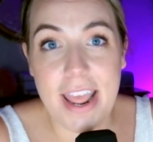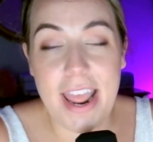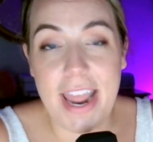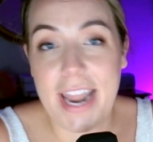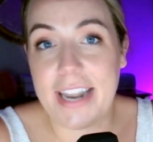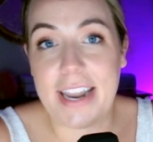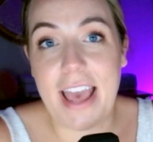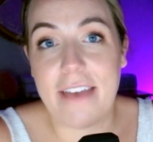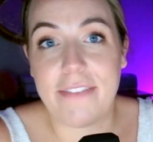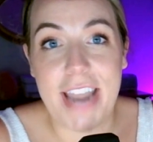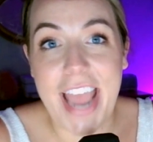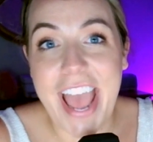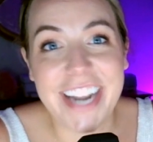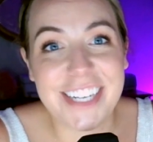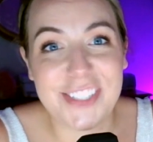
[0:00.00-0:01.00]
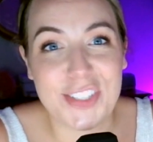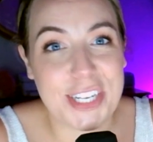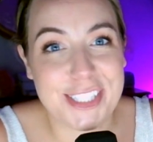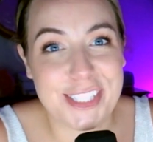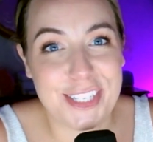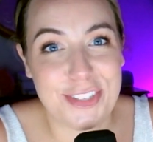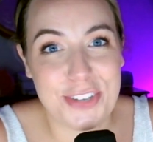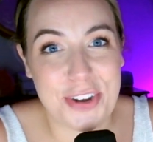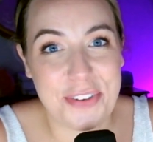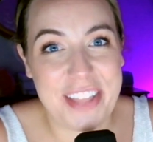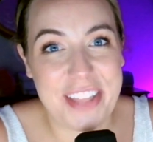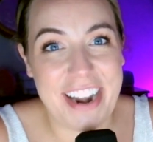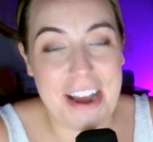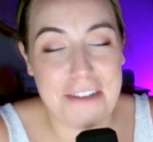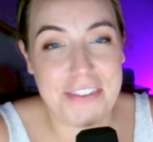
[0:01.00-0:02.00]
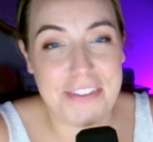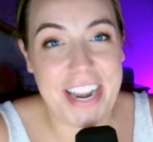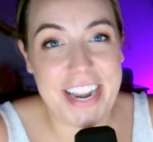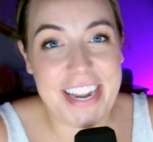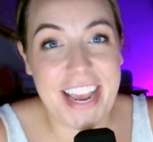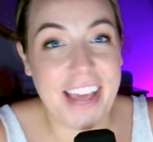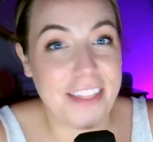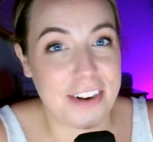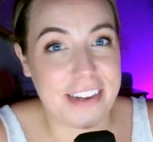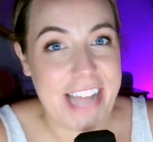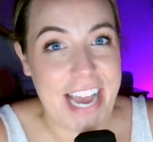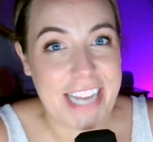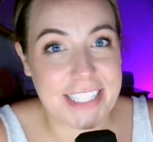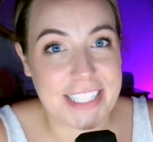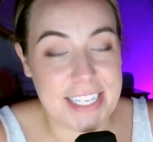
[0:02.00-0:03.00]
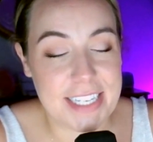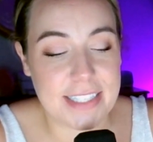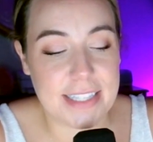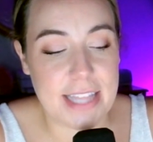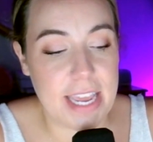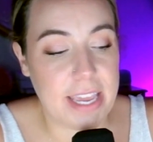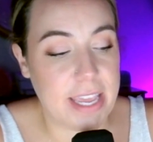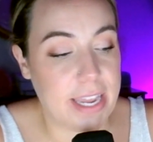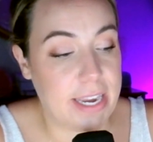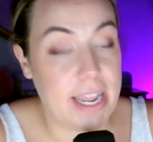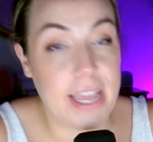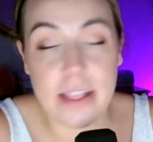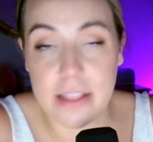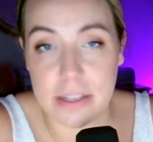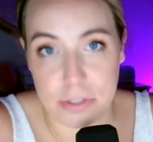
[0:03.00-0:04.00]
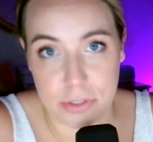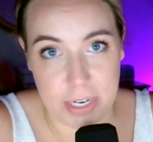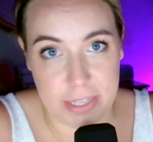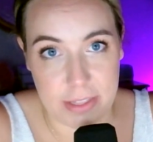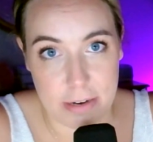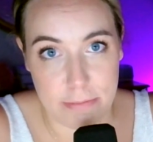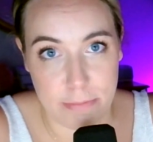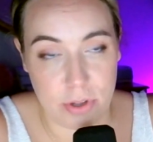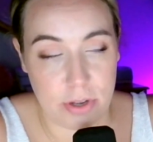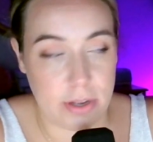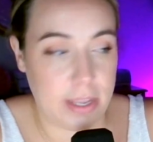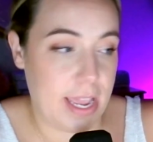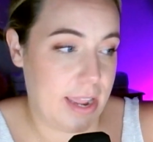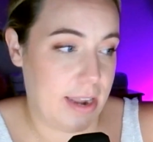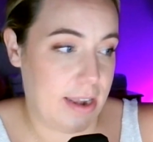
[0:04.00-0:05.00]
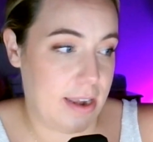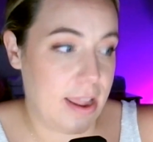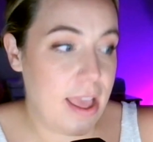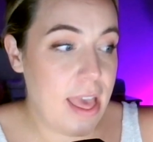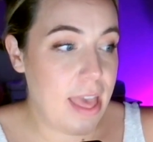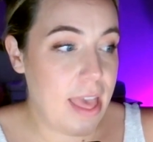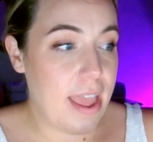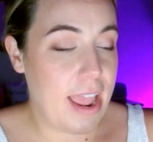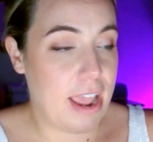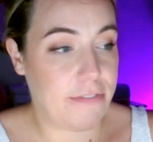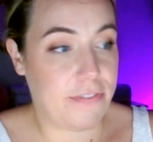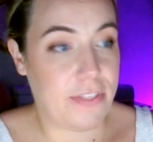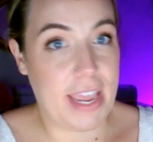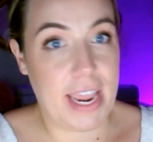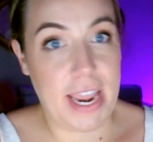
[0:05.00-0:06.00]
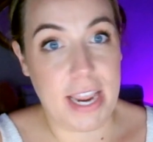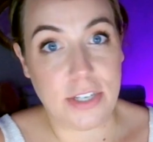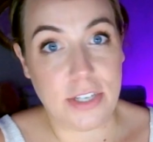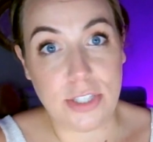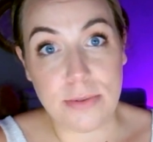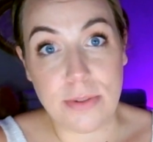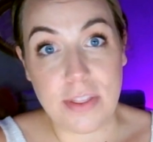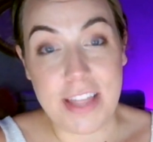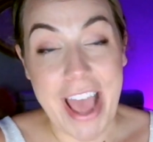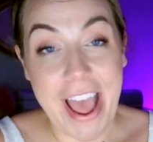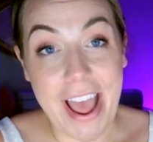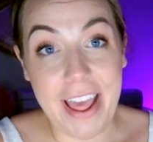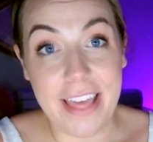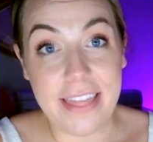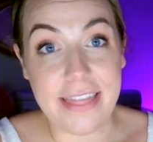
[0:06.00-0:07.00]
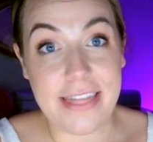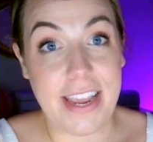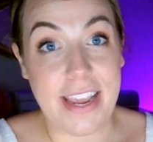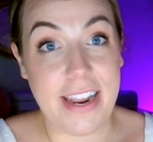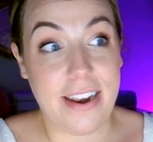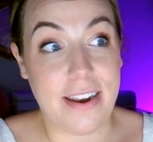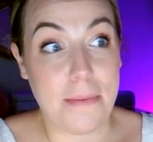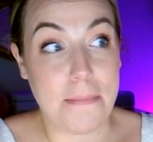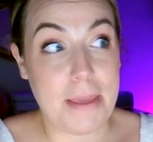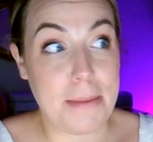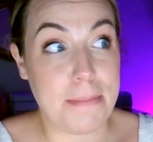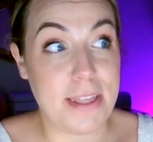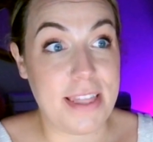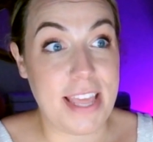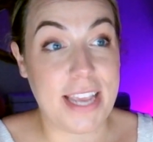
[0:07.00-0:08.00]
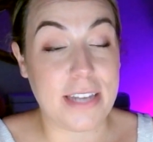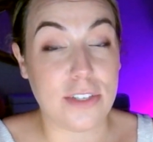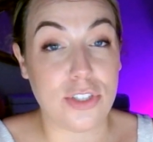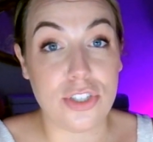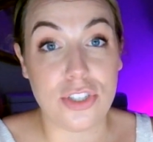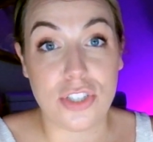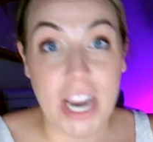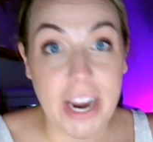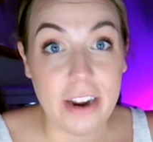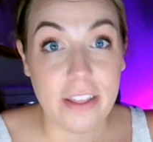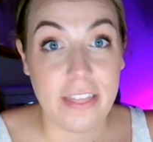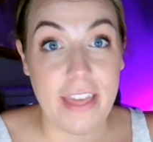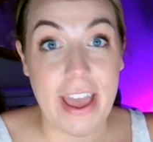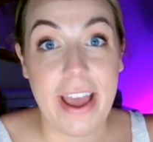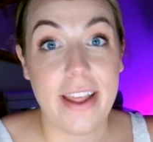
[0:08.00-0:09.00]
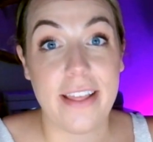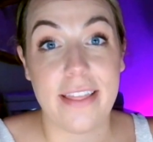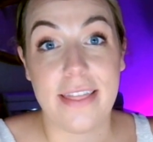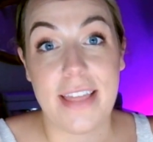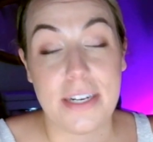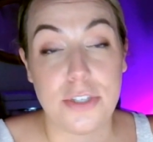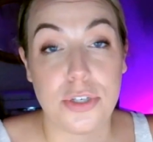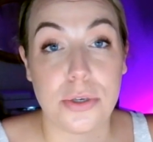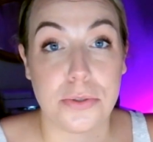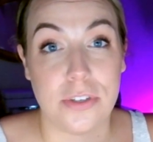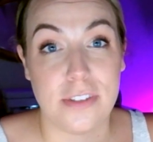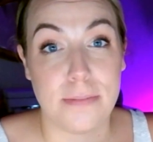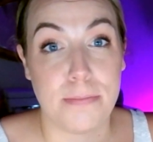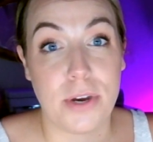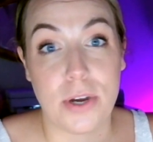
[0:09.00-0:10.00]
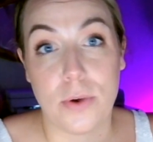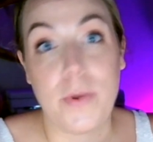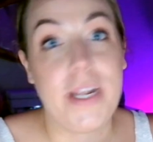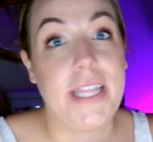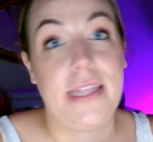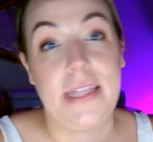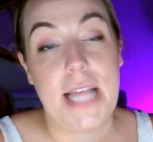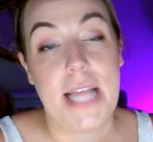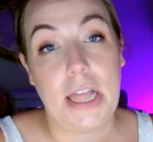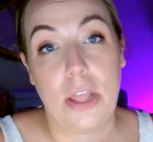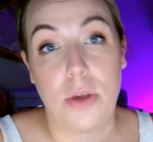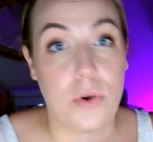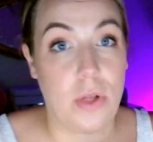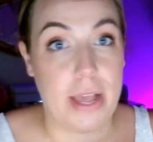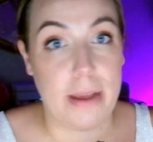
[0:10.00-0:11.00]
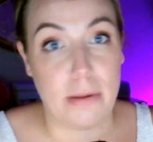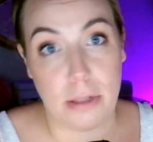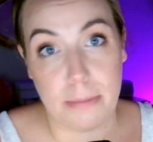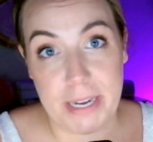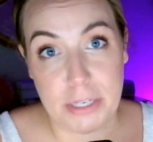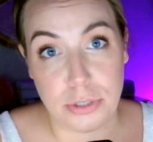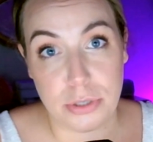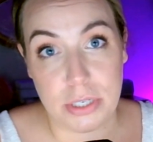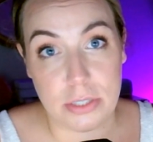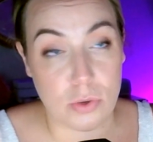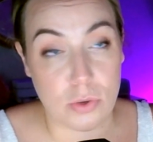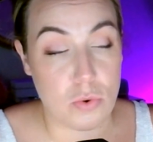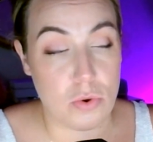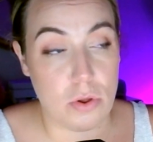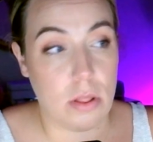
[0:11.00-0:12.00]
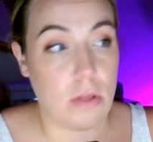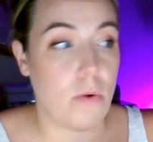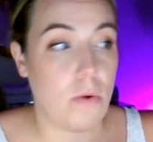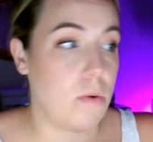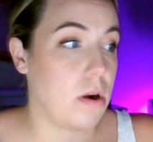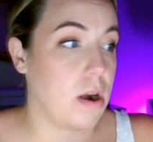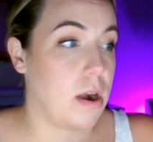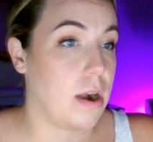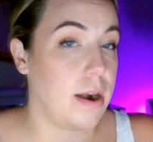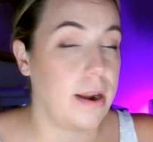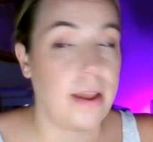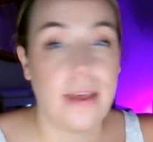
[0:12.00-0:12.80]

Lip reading: and haven't had a chance to show that off in any other classes. They can illustrate their book. And if they do that, then maybe they can share that children's book with a local elementary school, or,